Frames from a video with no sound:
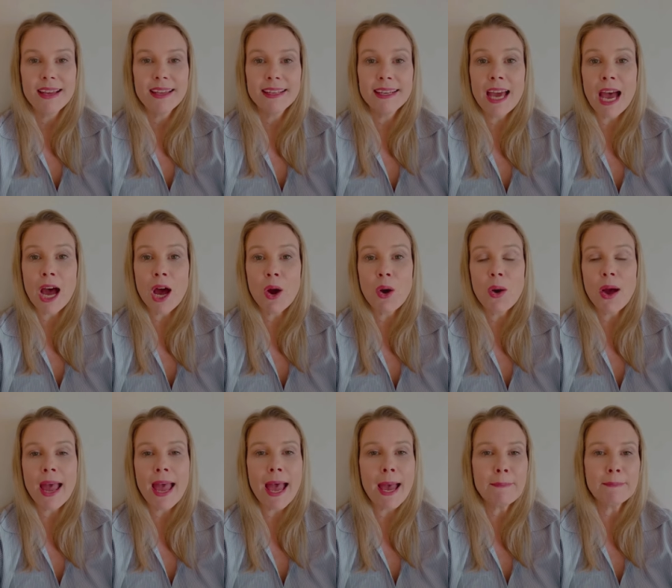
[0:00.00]

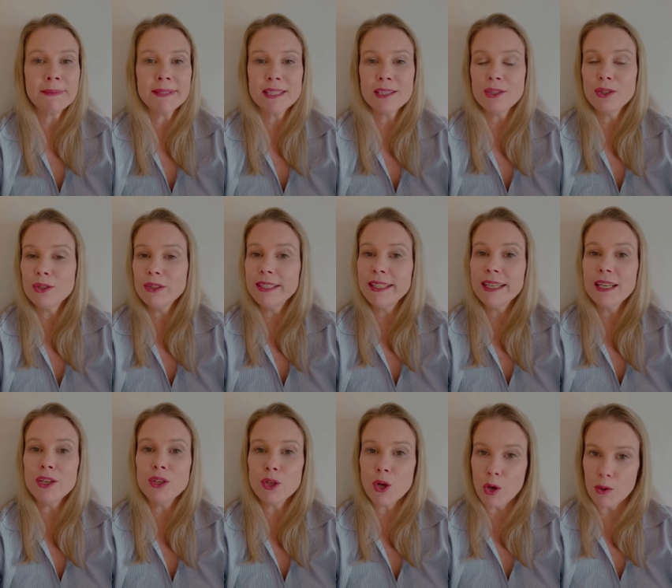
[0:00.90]
Now,
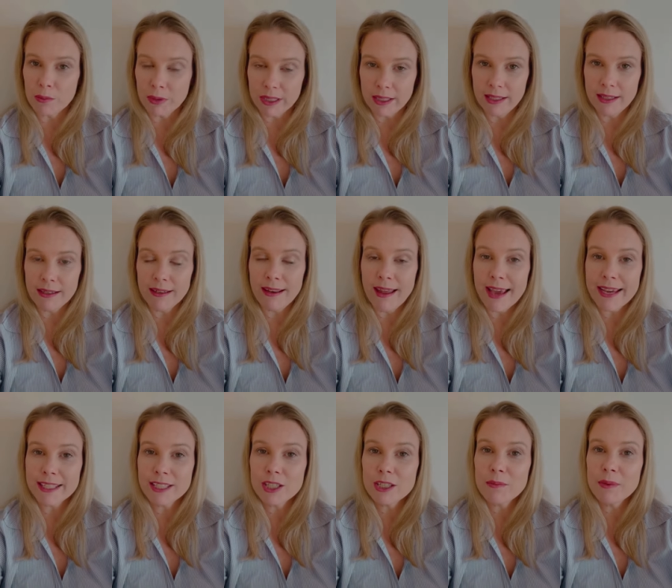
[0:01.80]
absolutely nobody
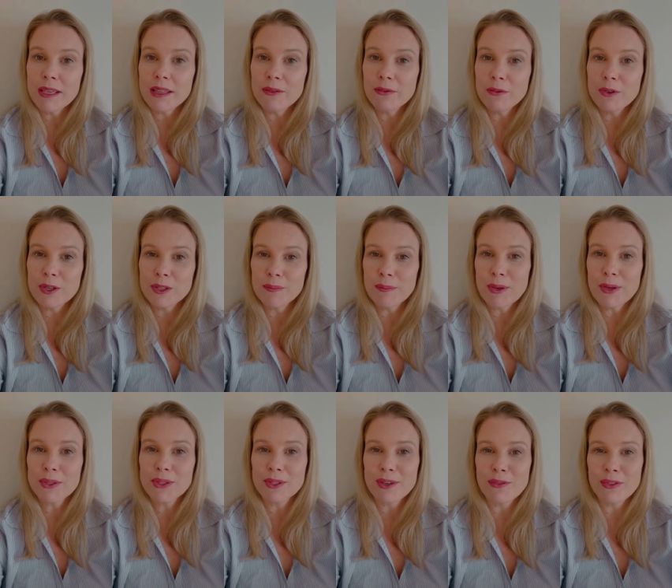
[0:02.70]
likes to be the first
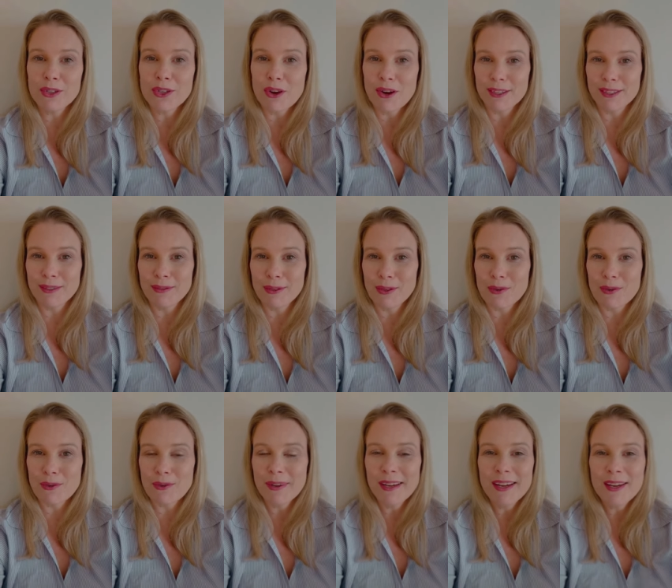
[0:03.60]
person on the dance
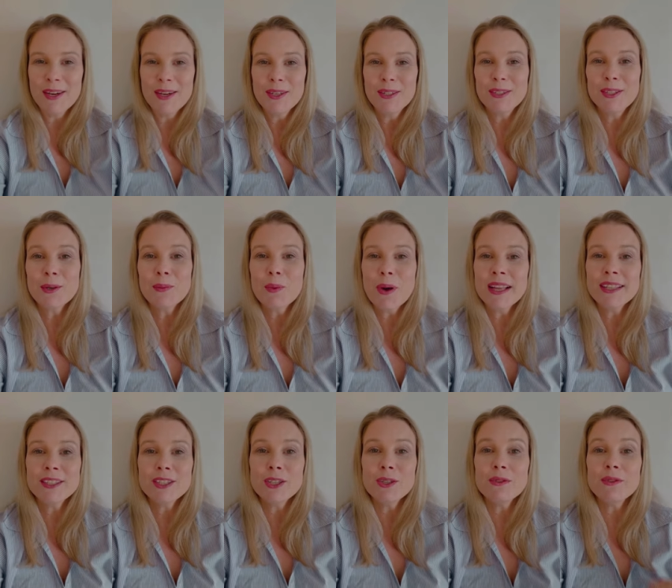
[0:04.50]
floor. So
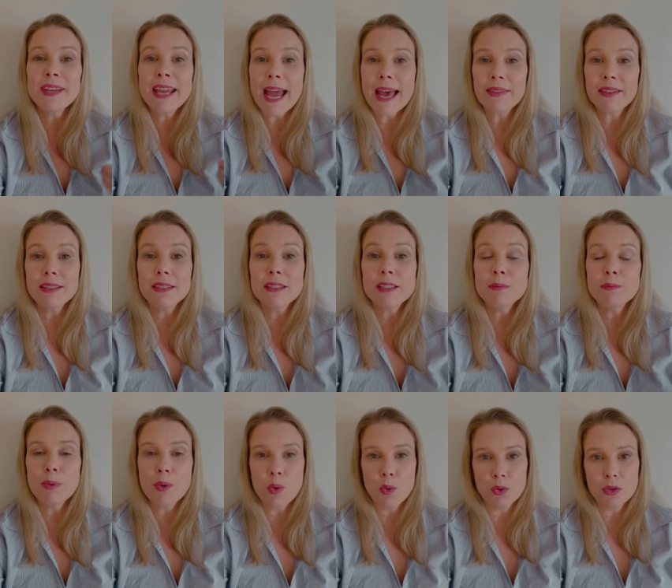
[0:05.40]
once you've gathered
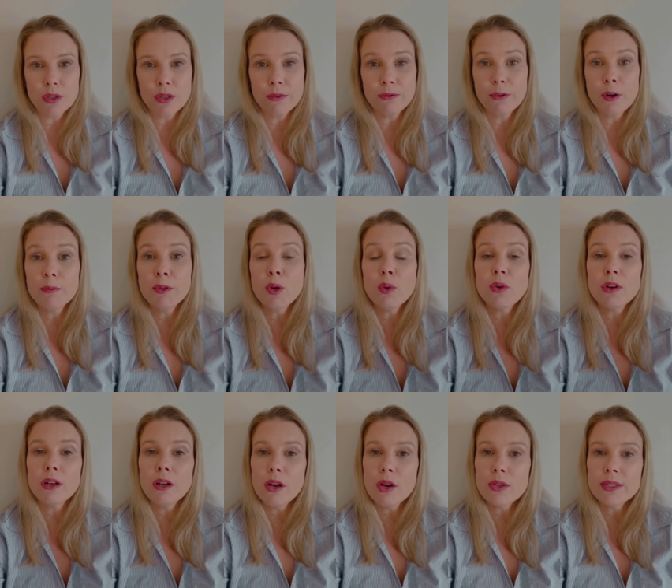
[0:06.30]
support from your
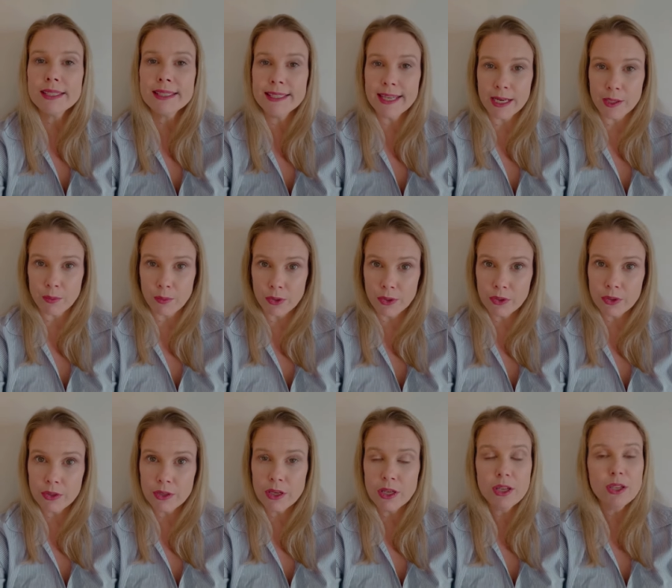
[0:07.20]
close
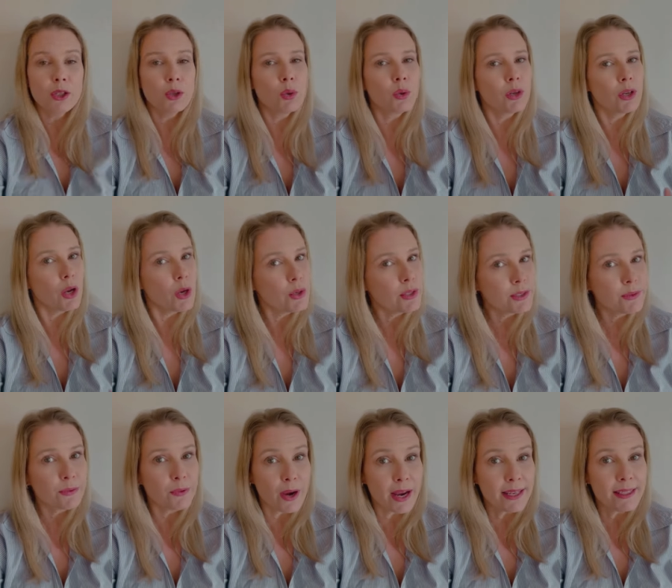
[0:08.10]
network, your close
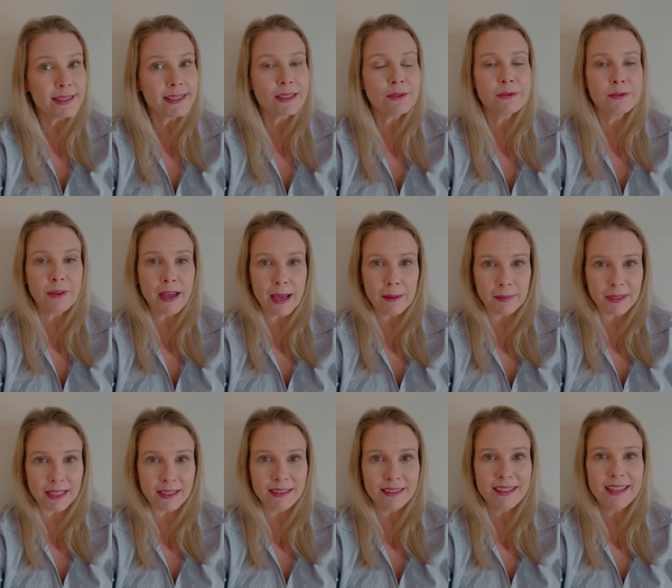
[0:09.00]
friends and
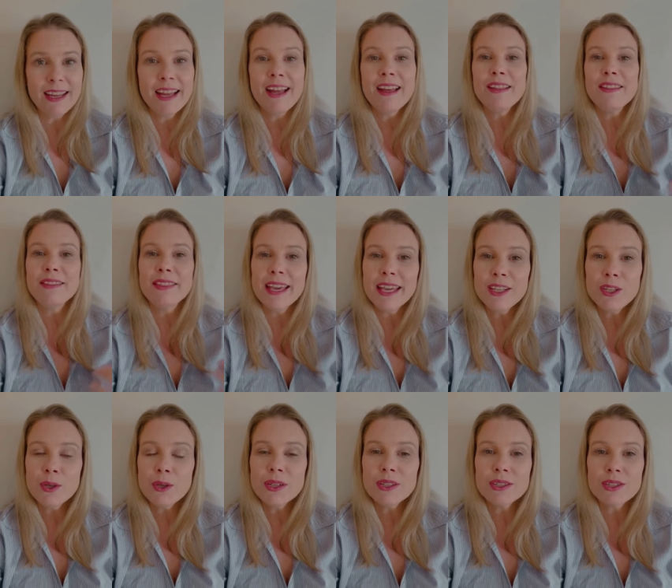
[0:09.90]
family, then
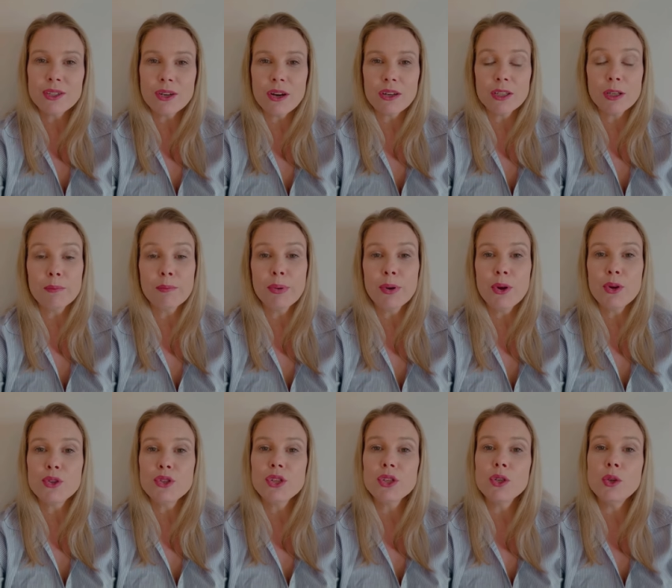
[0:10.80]
you can start
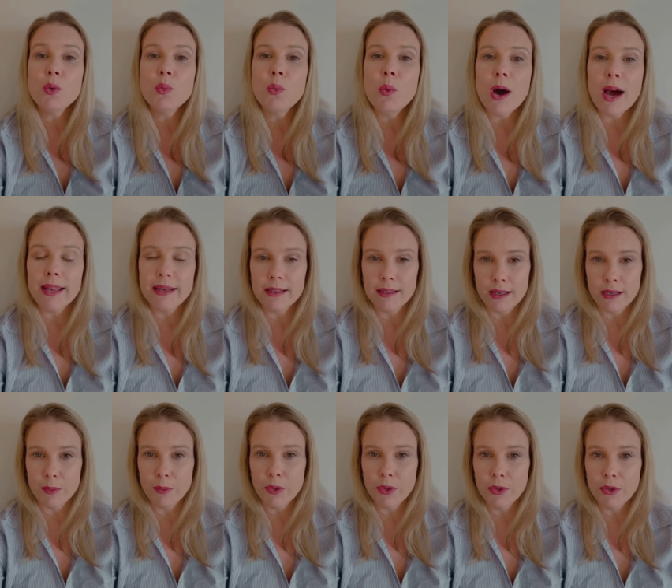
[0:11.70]
approaching your wider
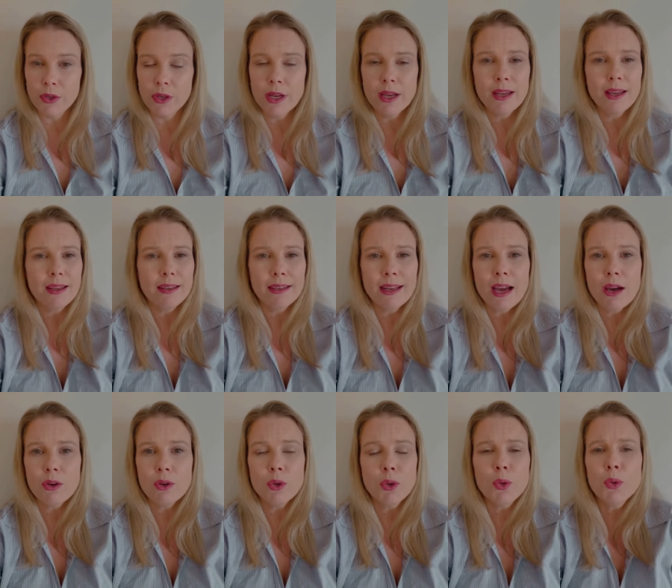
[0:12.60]
network.
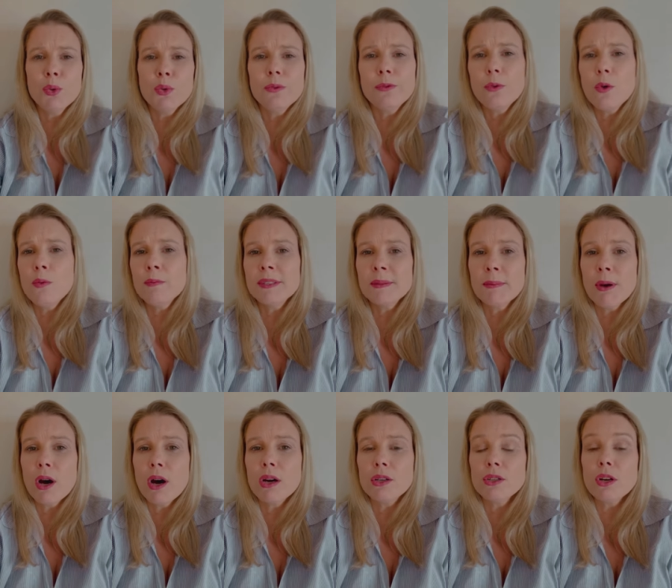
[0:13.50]
Now, who forms
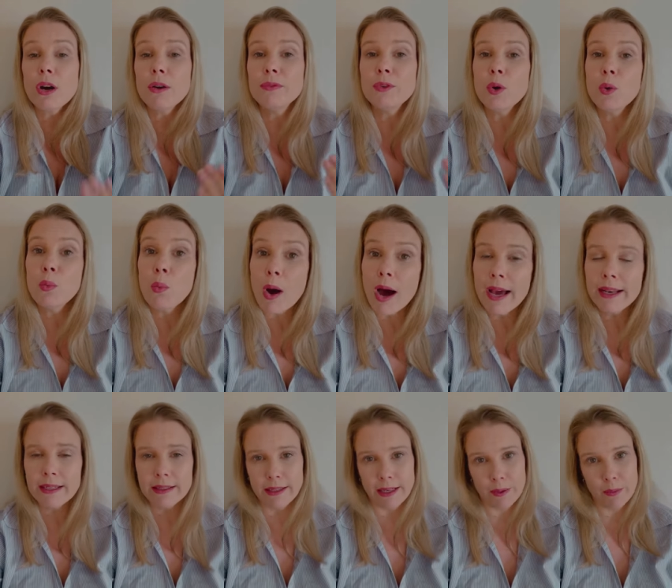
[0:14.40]
part of your
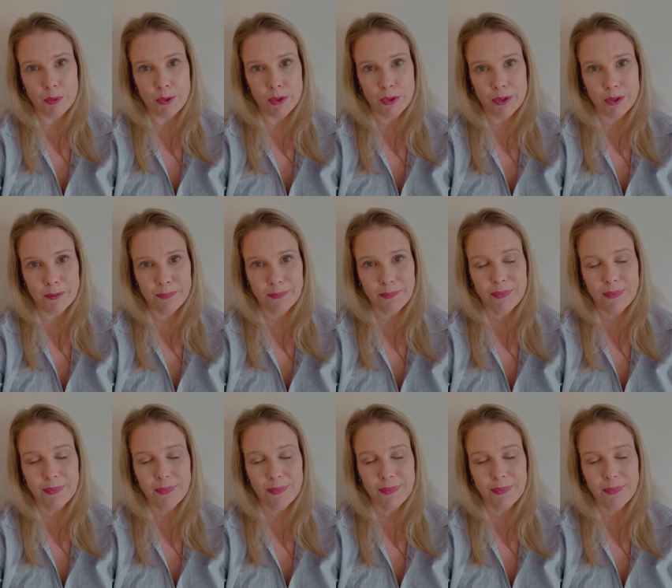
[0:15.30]
wider network?